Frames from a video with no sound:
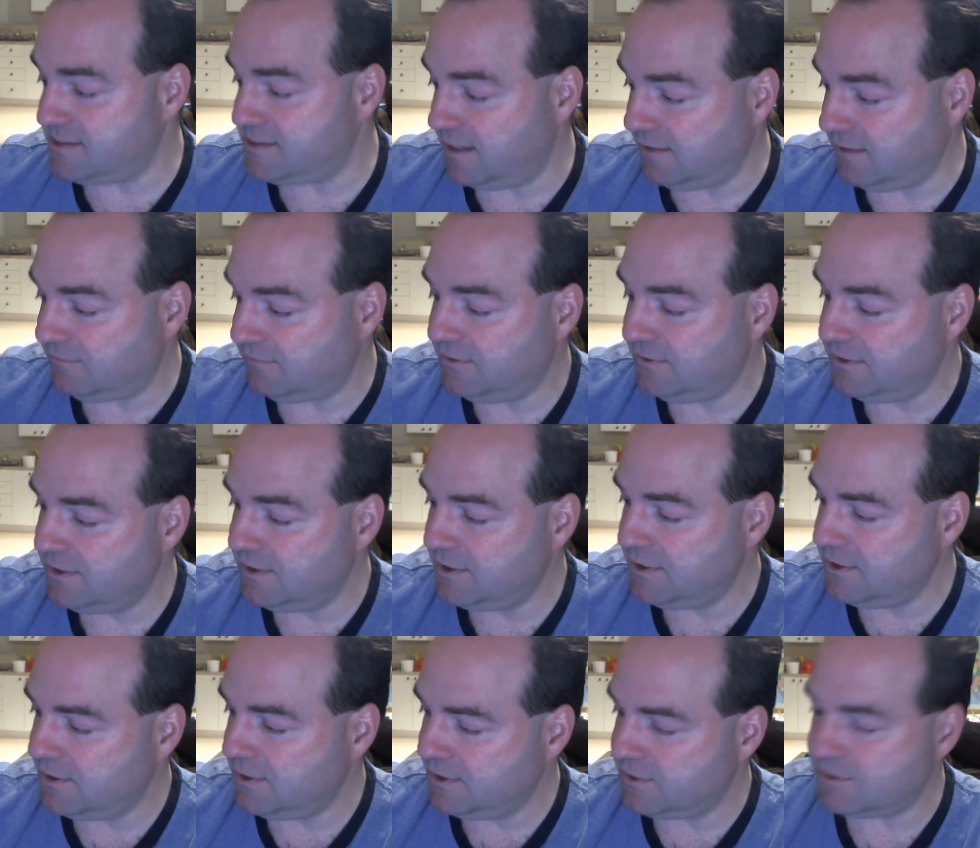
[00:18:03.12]
of.
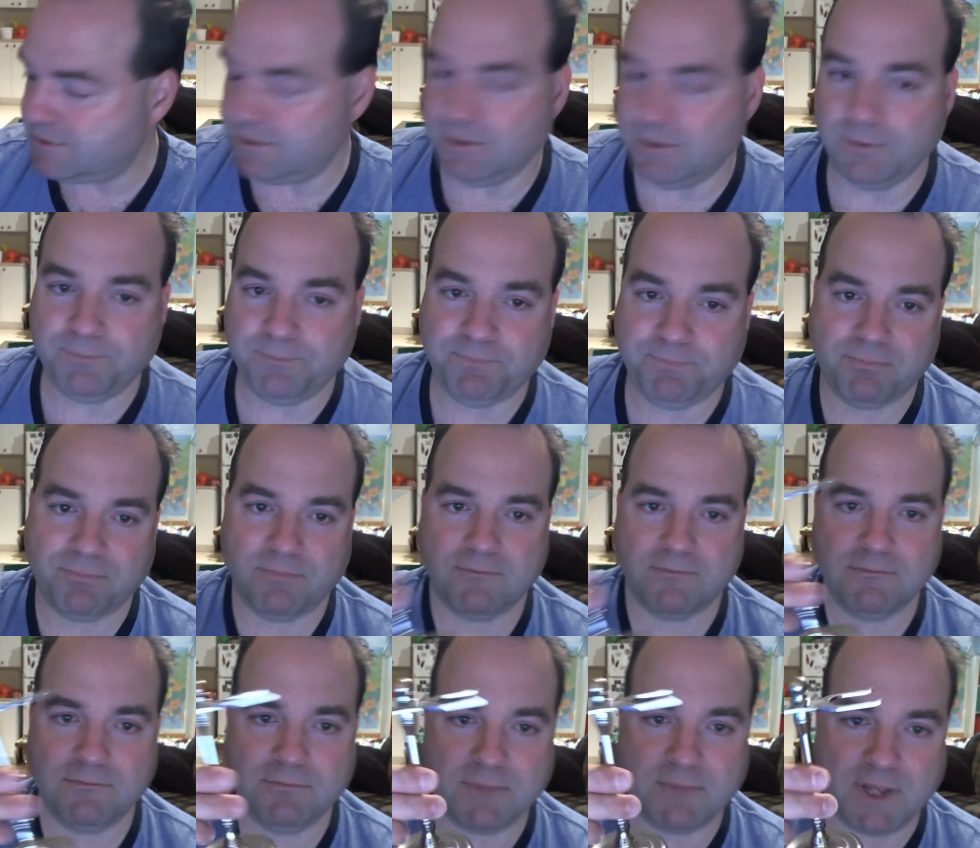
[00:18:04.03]
So
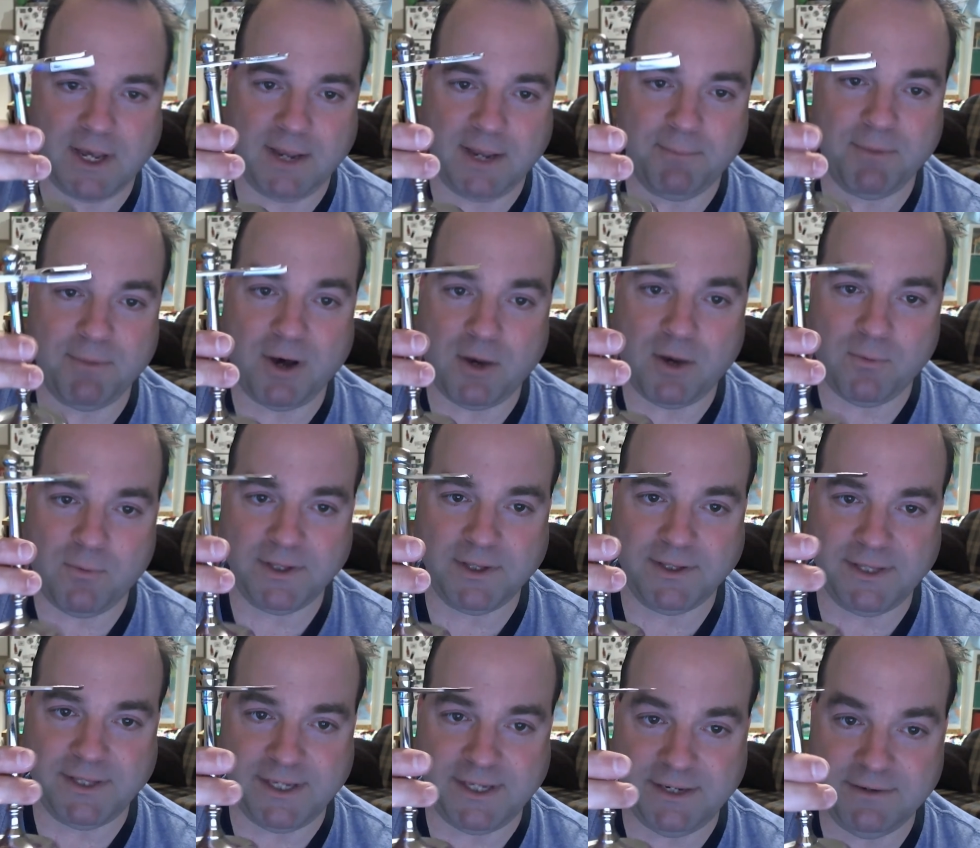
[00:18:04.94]
I bought one of
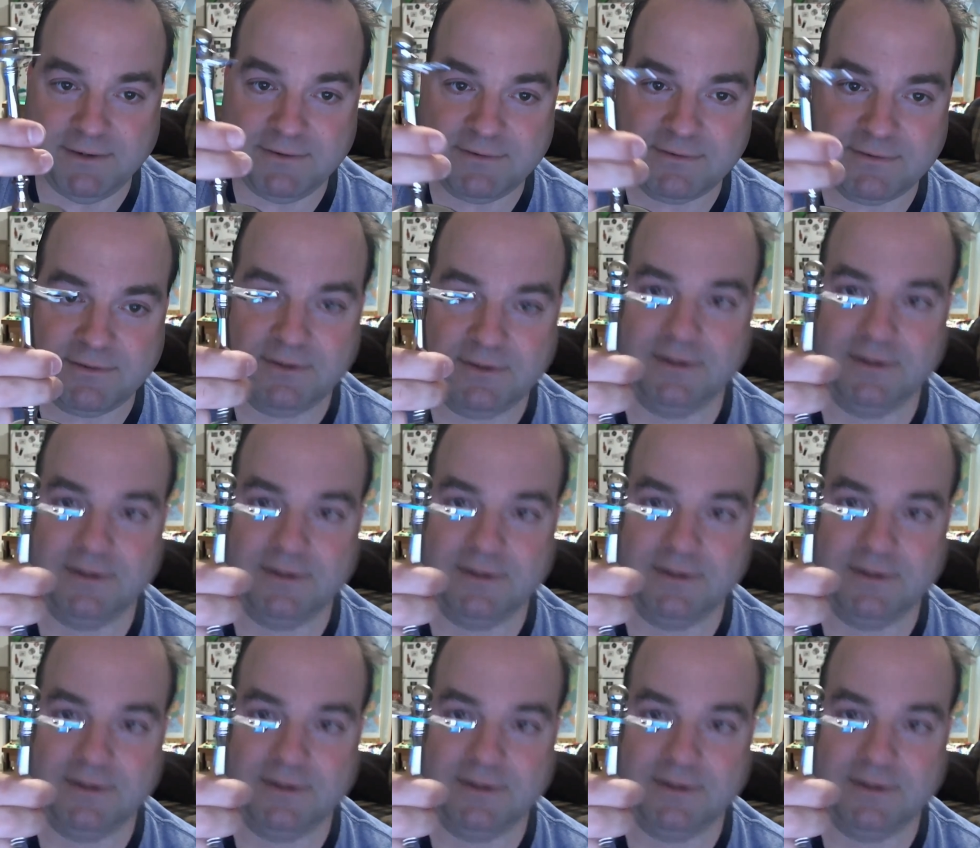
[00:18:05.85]
these